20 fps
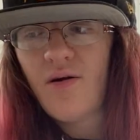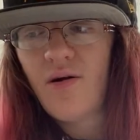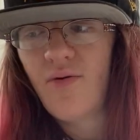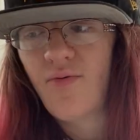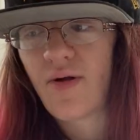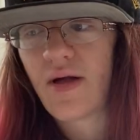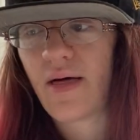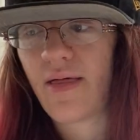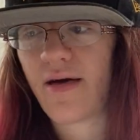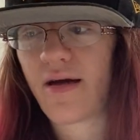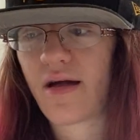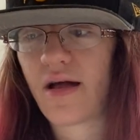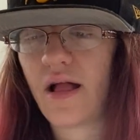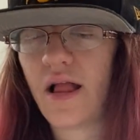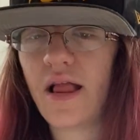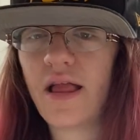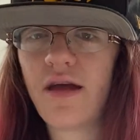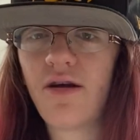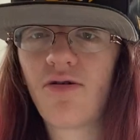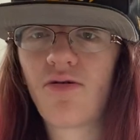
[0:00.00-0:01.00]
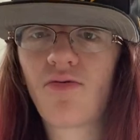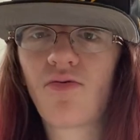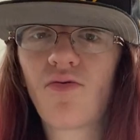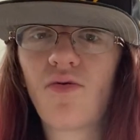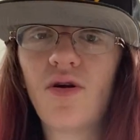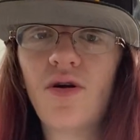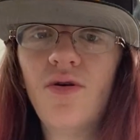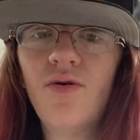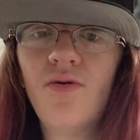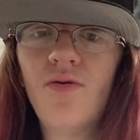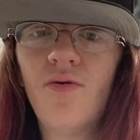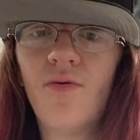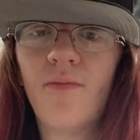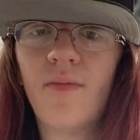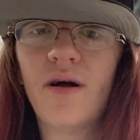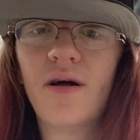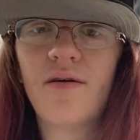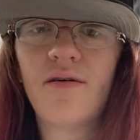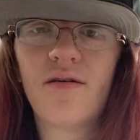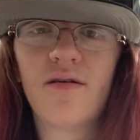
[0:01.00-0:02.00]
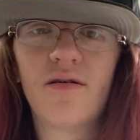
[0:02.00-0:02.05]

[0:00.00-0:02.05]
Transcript: We got a clear room.